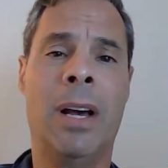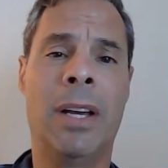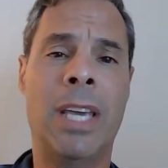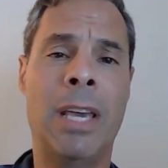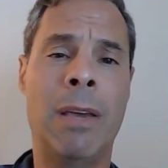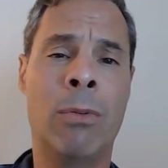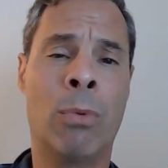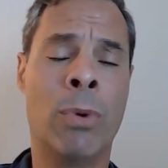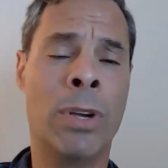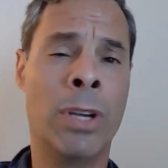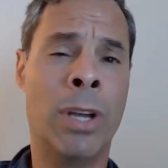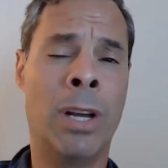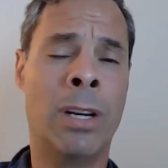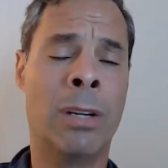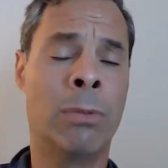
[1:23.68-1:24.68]
Uh, get
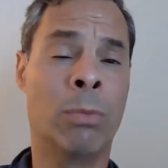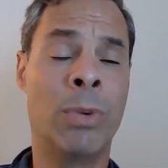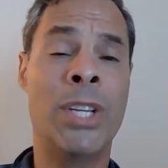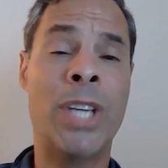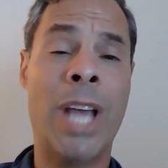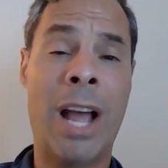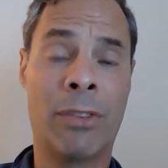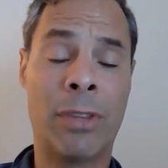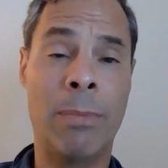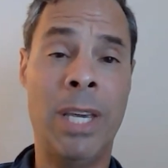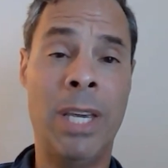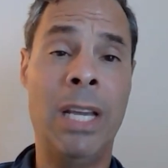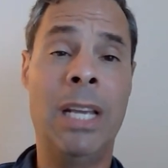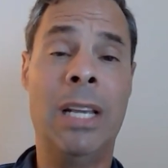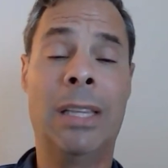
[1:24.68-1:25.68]
uh, reach out to
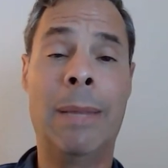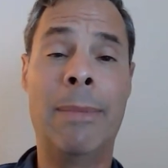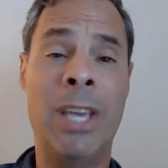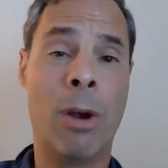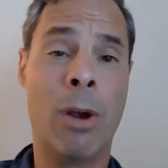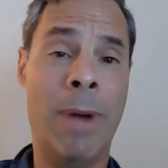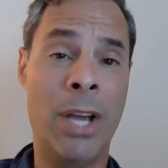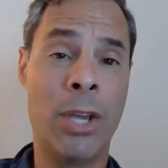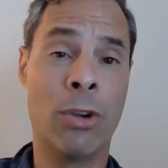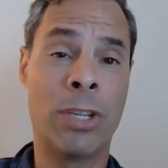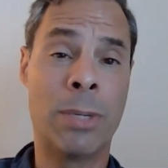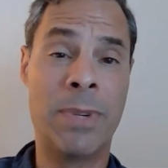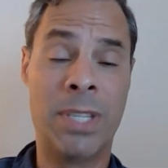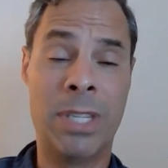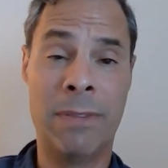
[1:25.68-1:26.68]
me. Let me hear about
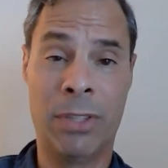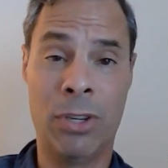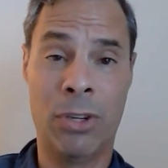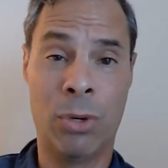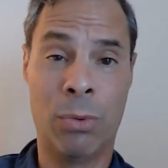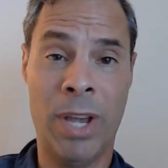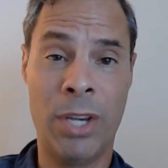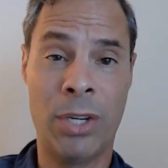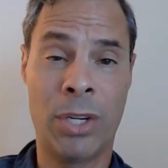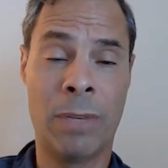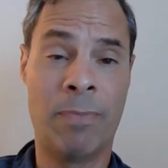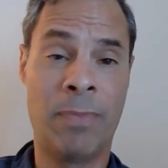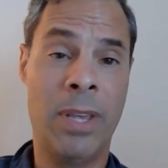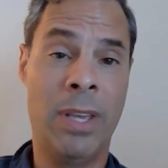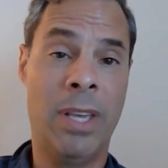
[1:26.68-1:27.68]
your specific
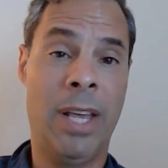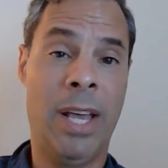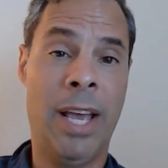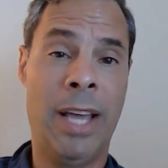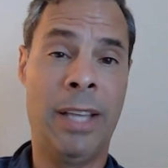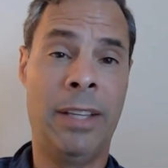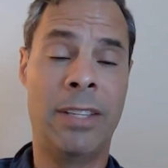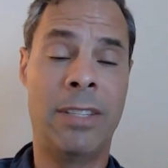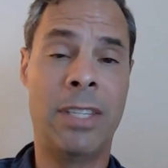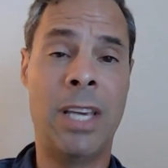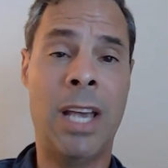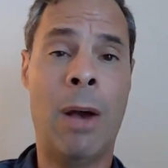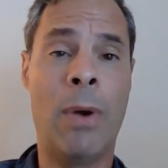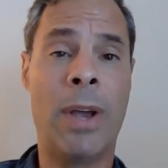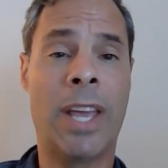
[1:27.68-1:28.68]
situation and let's
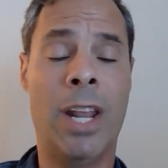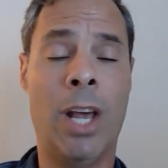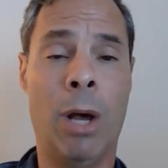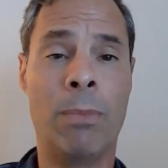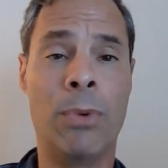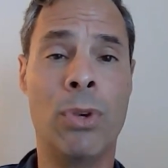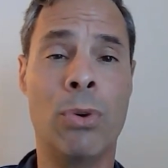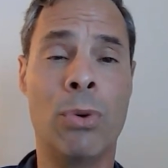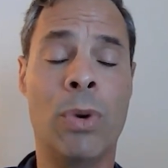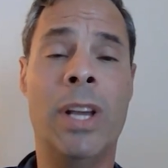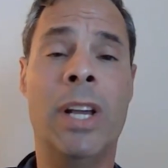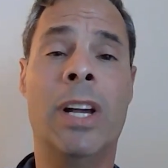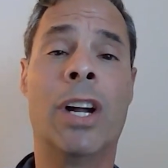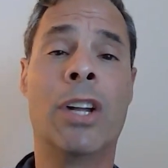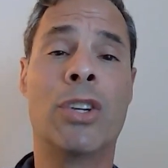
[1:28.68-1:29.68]
see how I could help
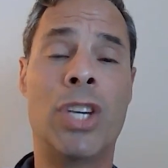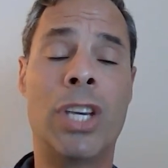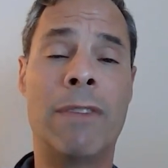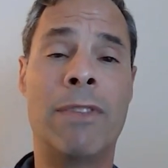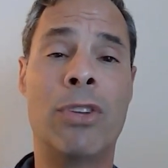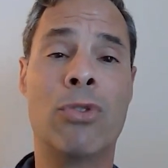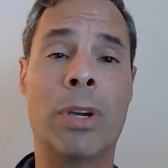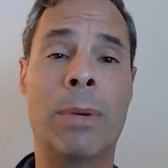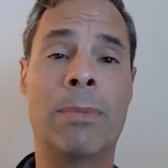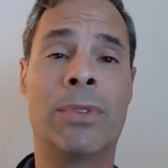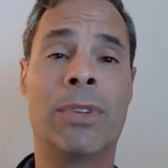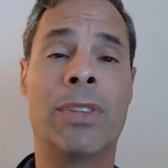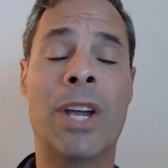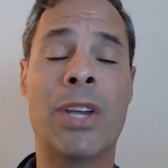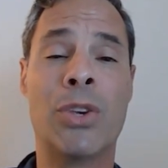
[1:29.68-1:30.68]
you achieve the
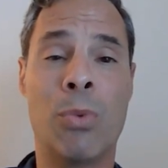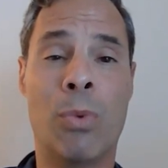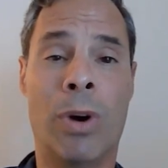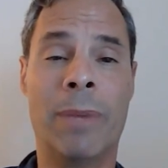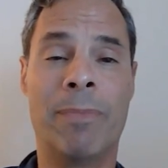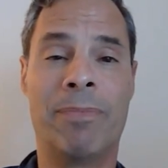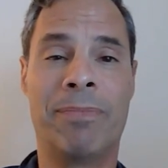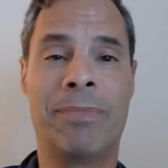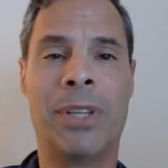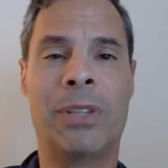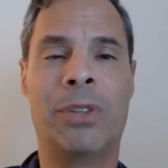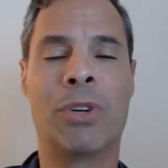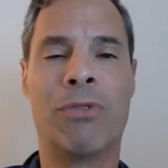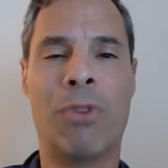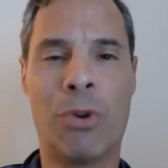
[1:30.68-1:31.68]
dreams that you want.
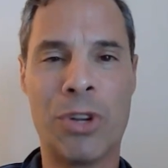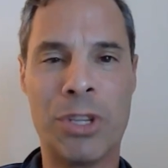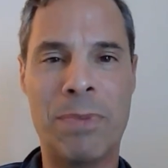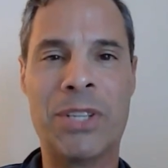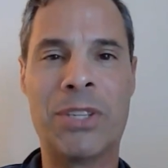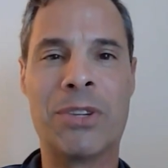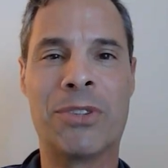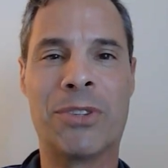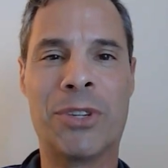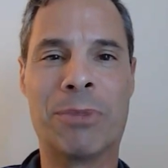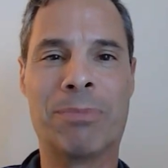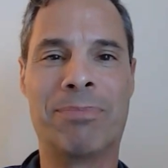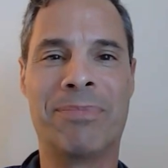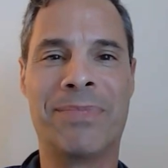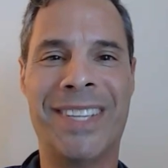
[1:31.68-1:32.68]
Look forward to speaking to you
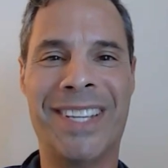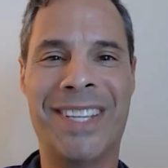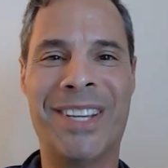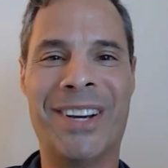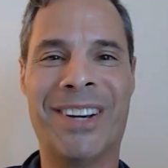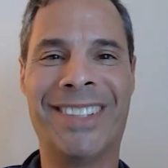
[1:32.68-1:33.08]
soon. Take